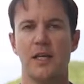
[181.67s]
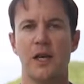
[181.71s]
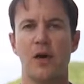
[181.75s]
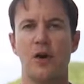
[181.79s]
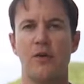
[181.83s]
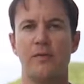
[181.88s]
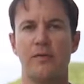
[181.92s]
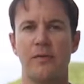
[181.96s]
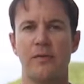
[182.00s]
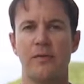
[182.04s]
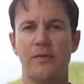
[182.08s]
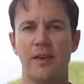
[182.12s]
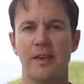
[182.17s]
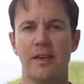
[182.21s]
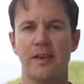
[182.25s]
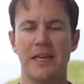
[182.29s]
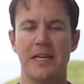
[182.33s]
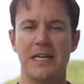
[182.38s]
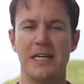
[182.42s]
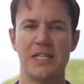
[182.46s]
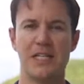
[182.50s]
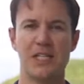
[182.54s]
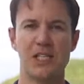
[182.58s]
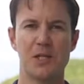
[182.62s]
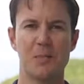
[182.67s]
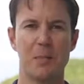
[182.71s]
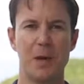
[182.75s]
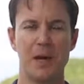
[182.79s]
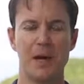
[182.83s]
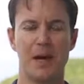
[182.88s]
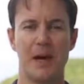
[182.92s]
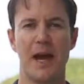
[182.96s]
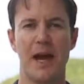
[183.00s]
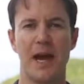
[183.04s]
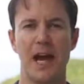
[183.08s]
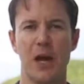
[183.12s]
they often think they need to
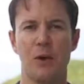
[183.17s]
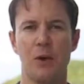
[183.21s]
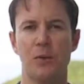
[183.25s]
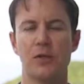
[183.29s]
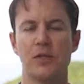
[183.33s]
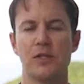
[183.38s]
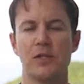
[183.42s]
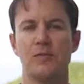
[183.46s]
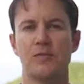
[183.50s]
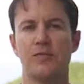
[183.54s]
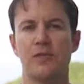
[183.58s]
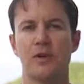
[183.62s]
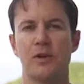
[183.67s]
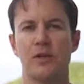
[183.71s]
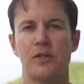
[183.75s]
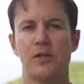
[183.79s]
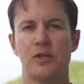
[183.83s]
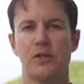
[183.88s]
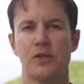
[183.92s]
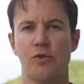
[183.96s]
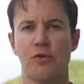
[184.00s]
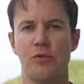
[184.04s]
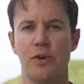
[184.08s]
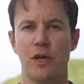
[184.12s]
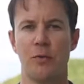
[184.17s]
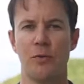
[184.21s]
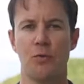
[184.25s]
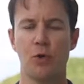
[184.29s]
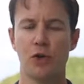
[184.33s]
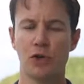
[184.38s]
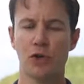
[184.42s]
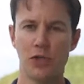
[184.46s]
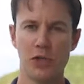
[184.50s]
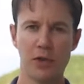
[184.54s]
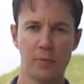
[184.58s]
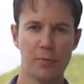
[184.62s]
spend hours in front of the screen
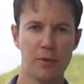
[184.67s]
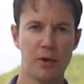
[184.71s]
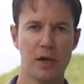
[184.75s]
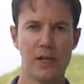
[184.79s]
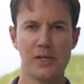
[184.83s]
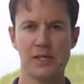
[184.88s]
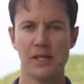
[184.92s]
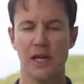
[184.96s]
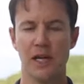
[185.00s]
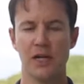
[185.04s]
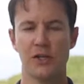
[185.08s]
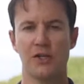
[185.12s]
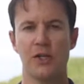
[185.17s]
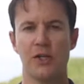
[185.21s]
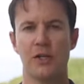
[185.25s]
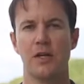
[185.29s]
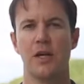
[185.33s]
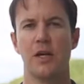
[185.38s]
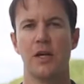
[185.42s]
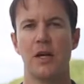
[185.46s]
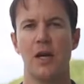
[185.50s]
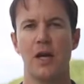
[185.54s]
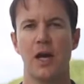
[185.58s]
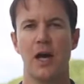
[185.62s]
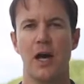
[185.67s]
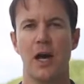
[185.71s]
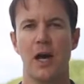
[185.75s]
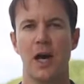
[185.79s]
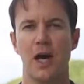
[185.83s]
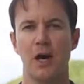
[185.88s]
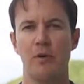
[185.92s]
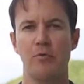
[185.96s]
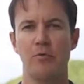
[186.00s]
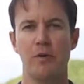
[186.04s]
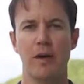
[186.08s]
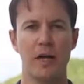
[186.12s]
watching the price action,
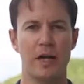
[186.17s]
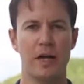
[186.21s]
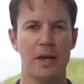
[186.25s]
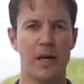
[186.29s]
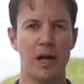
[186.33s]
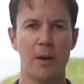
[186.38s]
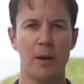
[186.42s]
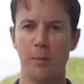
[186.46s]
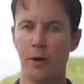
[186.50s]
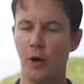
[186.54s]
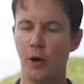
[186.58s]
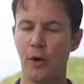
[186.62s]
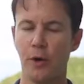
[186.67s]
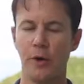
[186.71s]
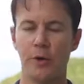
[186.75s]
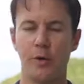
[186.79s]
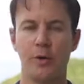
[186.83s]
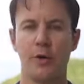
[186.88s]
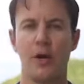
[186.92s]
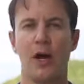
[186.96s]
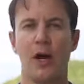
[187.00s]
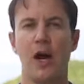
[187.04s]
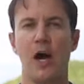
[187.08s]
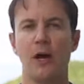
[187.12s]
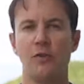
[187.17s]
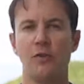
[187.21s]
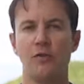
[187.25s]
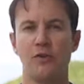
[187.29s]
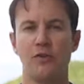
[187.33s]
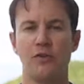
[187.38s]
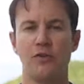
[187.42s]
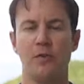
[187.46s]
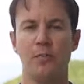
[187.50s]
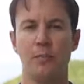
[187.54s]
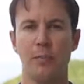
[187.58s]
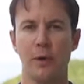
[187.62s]
reading up on
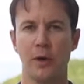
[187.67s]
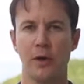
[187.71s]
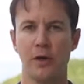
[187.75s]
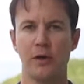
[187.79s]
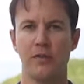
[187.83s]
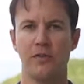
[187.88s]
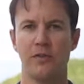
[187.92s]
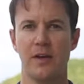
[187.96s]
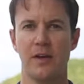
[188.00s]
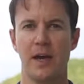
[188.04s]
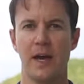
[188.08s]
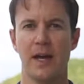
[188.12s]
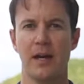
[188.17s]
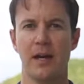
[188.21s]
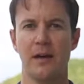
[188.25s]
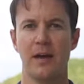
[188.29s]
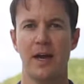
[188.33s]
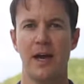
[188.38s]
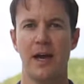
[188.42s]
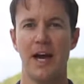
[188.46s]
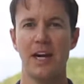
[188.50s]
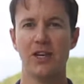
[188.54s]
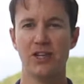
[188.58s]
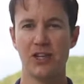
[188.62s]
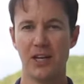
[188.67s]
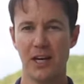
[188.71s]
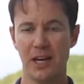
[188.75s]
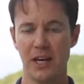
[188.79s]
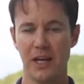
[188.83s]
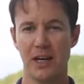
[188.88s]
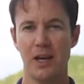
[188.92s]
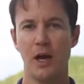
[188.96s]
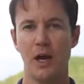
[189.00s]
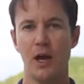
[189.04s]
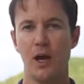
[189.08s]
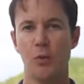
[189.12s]
hundreds of books. And
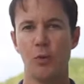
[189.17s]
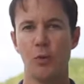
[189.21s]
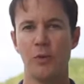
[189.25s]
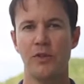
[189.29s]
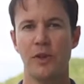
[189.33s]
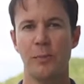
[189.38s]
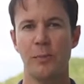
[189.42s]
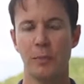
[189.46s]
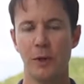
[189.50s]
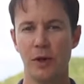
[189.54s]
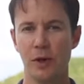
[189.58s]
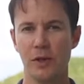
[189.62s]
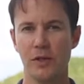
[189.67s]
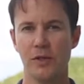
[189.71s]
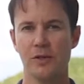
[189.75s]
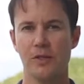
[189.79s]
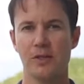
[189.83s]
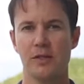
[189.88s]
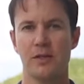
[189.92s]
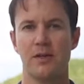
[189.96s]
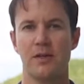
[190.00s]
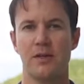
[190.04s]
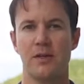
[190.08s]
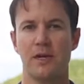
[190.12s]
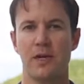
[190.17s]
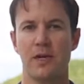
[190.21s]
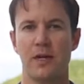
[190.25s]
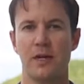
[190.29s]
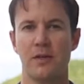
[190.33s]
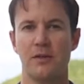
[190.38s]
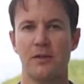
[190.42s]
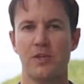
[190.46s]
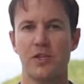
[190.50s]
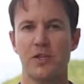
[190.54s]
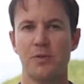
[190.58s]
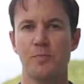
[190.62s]
actually, with the books,
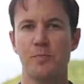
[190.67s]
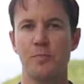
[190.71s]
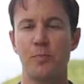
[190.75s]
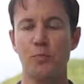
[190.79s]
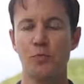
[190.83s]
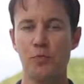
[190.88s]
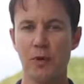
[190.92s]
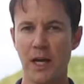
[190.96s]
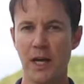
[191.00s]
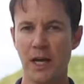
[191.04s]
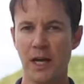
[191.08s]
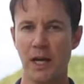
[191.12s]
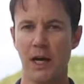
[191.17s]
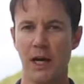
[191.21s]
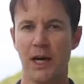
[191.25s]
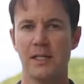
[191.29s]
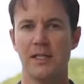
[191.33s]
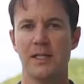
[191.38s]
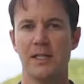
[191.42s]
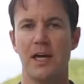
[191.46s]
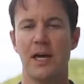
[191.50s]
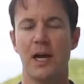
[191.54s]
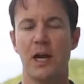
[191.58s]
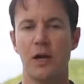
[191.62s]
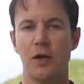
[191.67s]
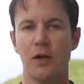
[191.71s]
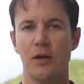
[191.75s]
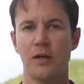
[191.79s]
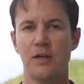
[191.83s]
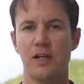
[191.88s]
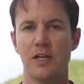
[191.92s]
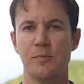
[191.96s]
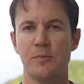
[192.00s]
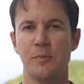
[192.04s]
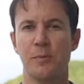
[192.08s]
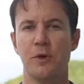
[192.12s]
just realize that a lot
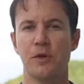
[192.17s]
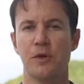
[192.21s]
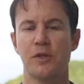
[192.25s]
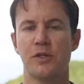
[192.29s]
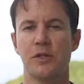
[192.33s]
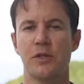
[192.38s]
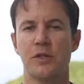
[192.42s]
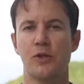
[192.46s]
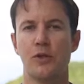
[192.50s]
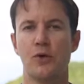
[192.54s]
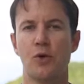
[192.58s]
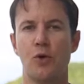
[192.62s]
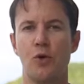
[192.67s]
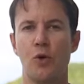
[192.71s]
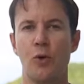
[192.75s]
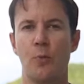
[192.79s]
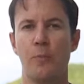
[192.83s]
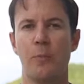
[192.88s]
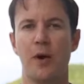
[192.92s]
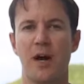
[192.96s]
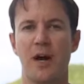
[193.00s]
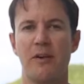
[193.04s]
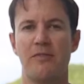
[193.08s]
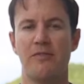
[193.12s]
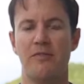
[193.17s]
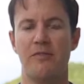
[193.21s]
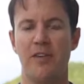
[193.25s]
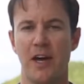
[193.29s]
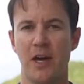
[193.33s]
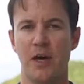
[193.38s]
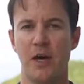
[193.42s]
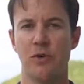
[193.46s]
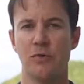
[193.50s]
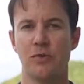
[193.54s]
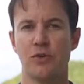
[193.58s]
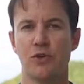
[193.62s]
of these books are taught by
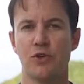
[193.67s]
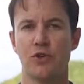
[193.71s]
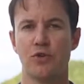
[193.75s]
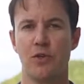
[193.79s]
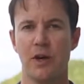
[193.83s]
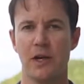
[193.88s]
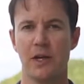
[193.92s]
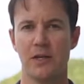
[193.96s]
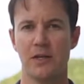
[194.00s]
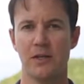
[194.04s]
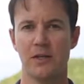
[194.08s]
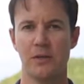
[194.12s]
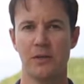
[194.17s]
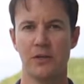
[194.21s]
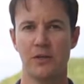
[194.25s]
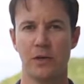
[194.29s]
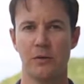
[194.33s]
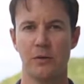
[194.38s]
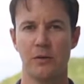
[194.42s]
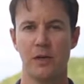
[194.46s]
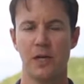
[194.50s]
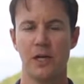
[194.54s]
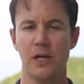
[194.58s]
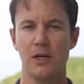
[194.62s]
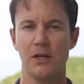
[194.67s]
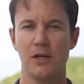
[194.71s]
failed traders. So